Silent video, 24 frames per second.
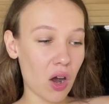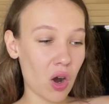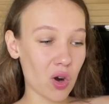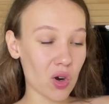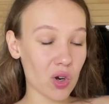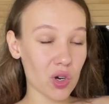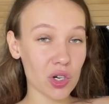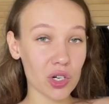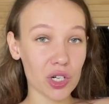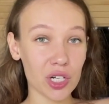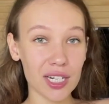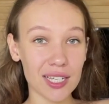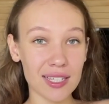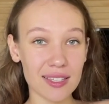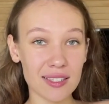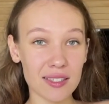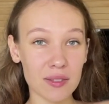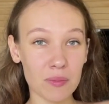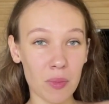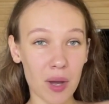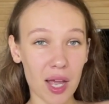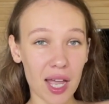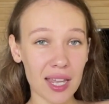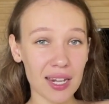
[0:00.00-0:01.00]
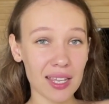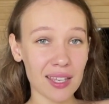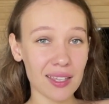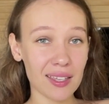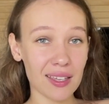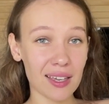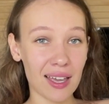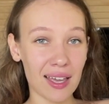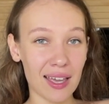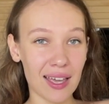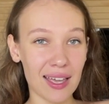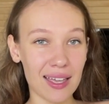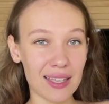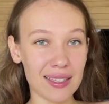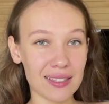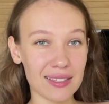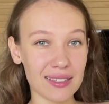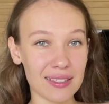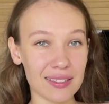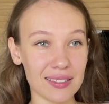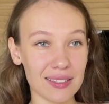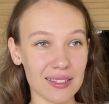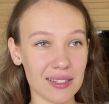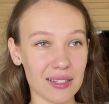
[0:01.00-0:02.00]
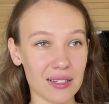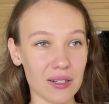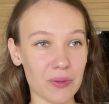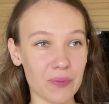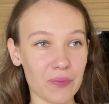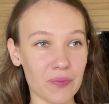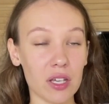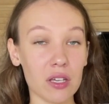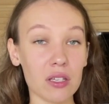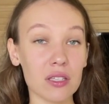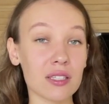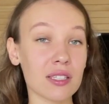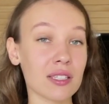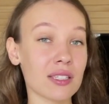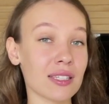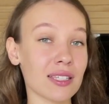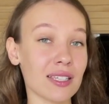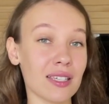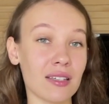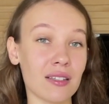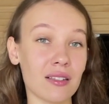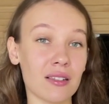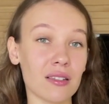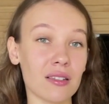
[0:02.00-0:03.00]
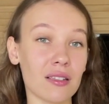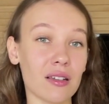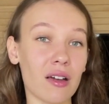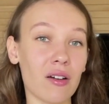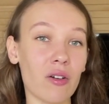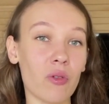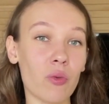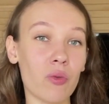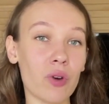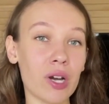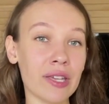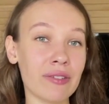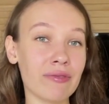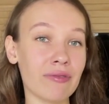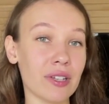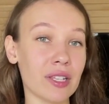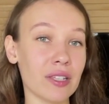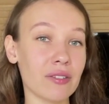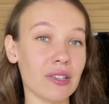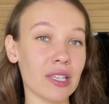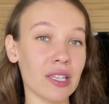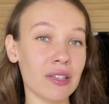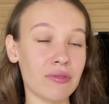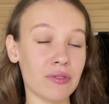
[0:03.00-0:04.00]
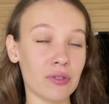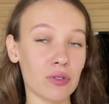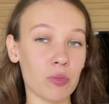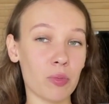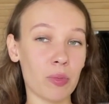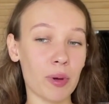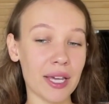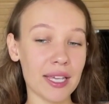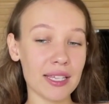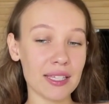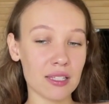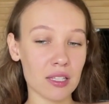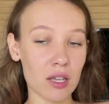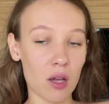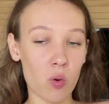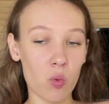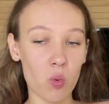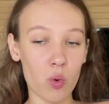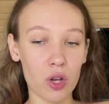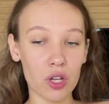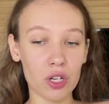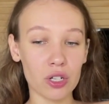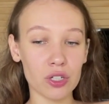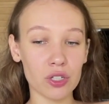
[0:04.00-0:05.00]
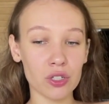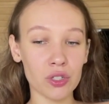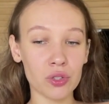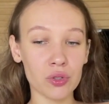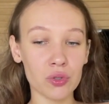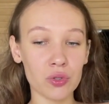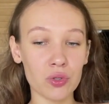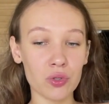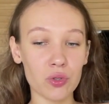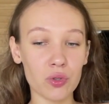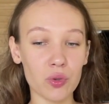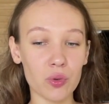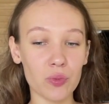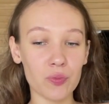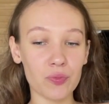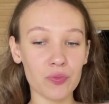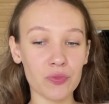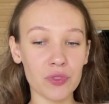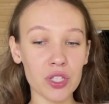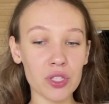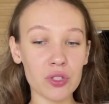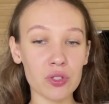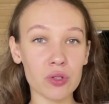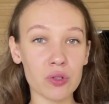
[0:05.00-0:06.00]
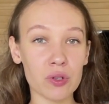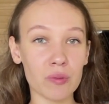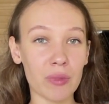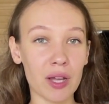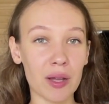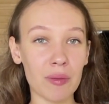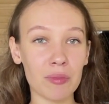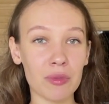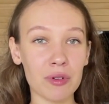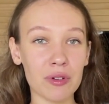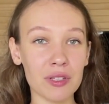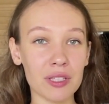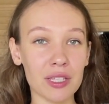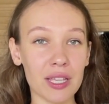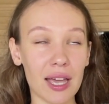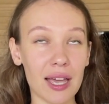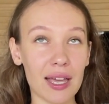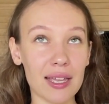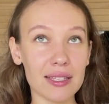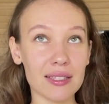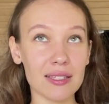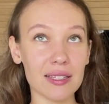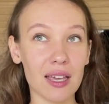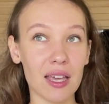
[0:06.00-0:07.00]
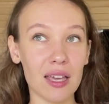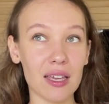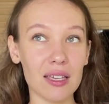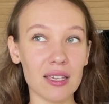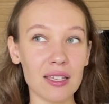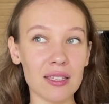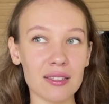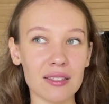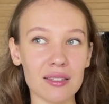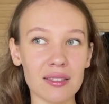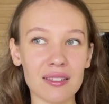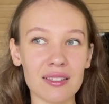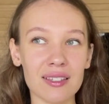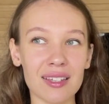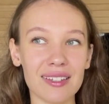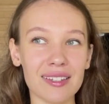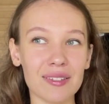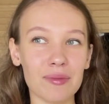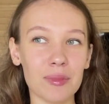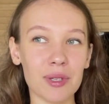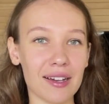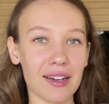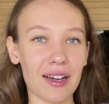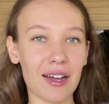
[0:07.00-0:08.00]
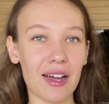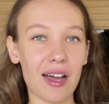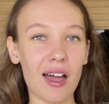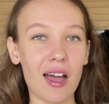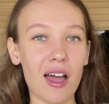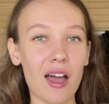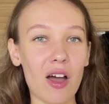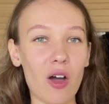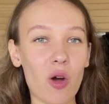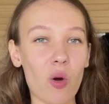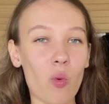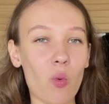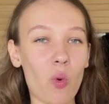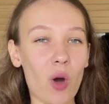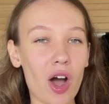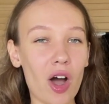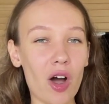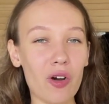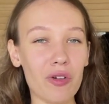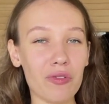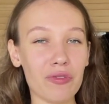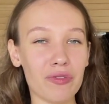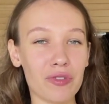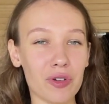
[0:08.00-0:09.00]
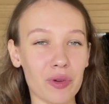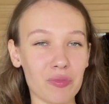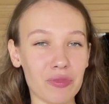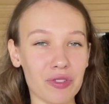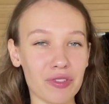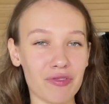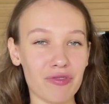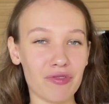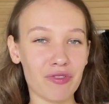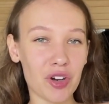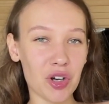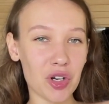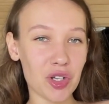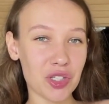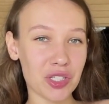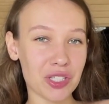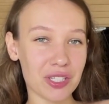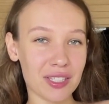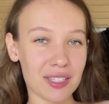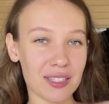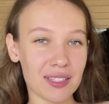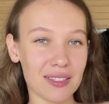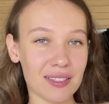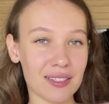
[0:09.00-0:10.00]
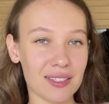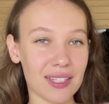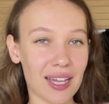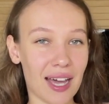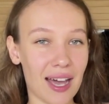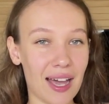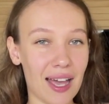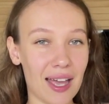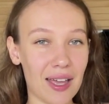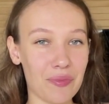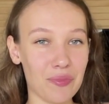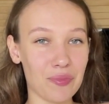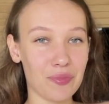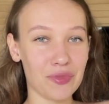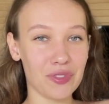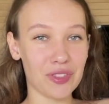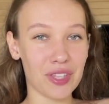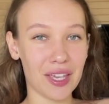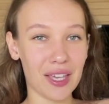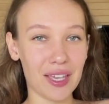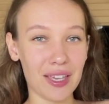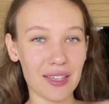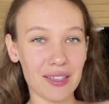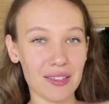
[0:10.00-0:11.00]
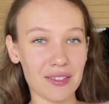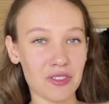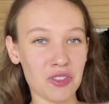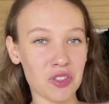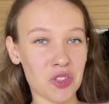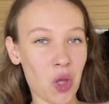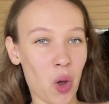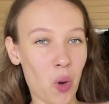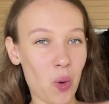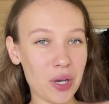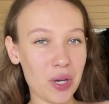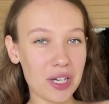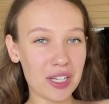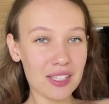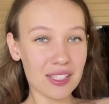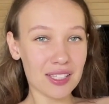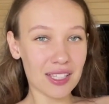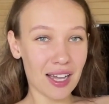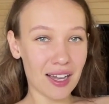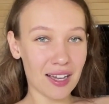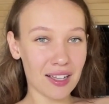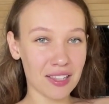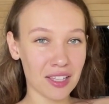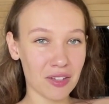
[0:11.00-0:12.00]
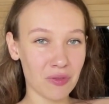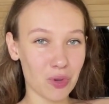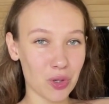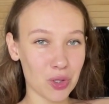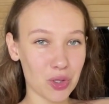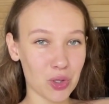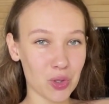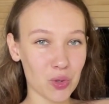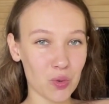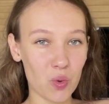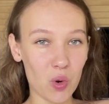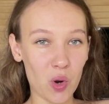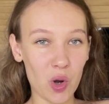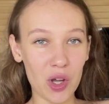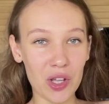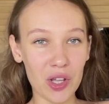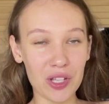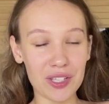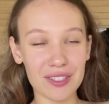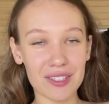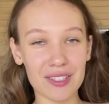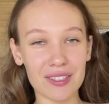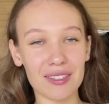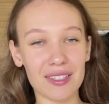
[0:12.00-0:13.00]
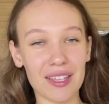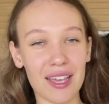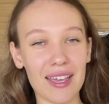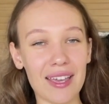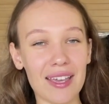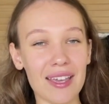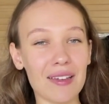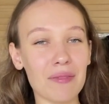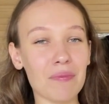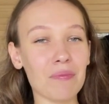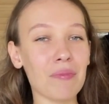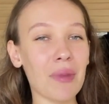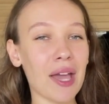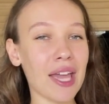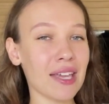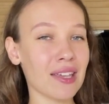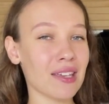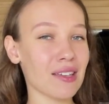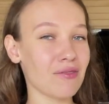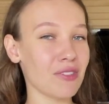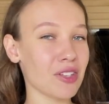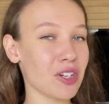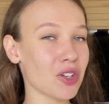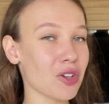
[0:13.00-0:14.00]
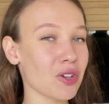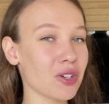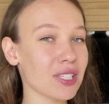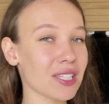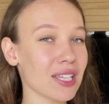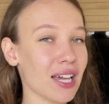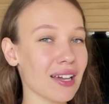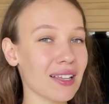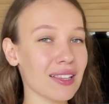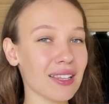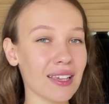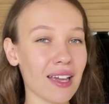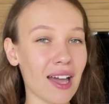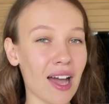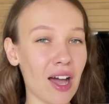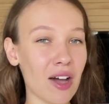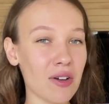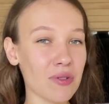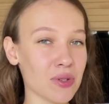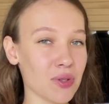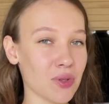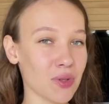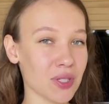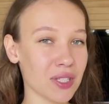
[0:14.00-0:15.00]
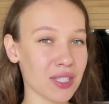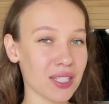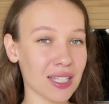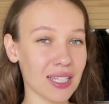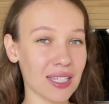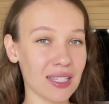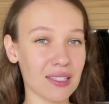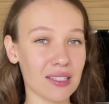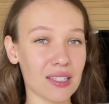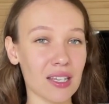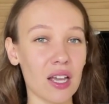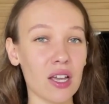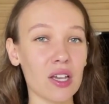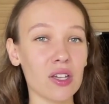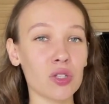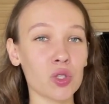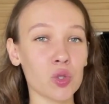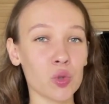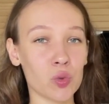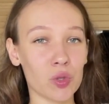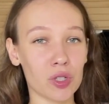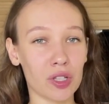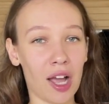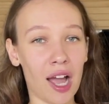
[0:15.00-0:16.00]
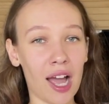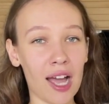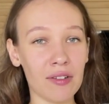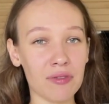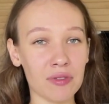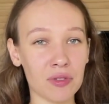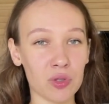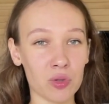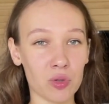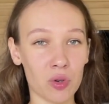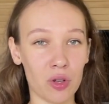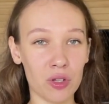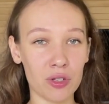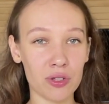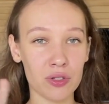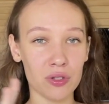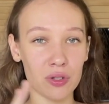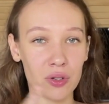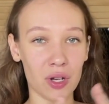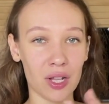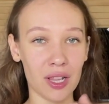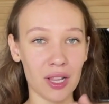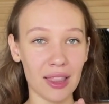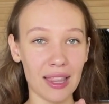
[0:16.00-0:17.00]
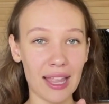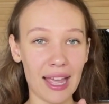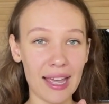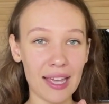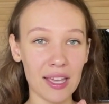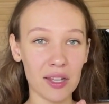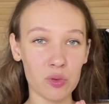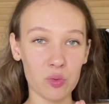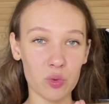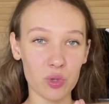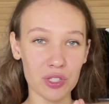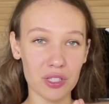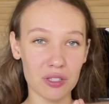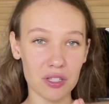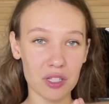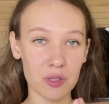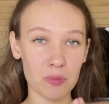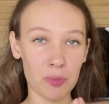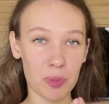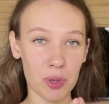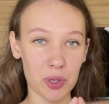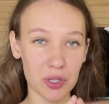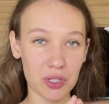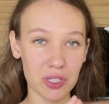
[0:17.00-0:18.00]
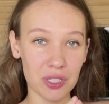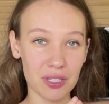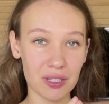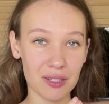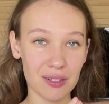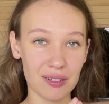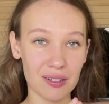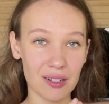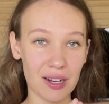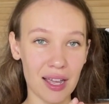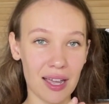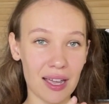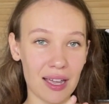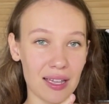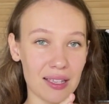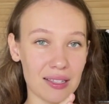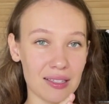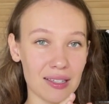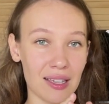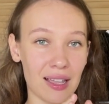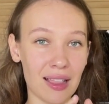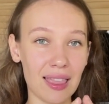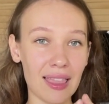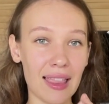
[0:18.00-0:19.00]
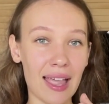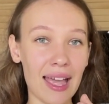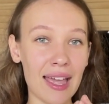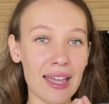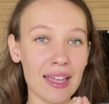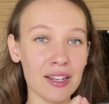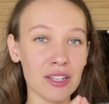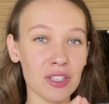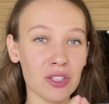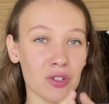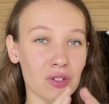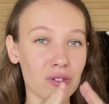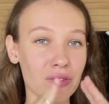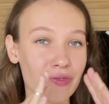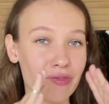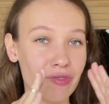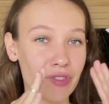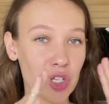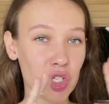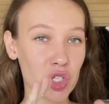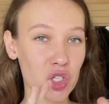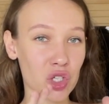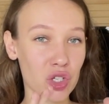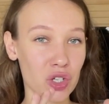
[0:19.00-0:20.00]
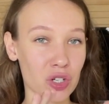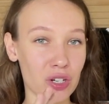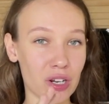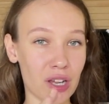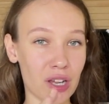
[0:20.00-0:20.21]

Or it's money, and still, even if you pay someone, you need to remember that it's not gonna be a wow from the first time. They know exactly what you want, they make a video exactly how you see it. You will have to also align with this person and align your vision,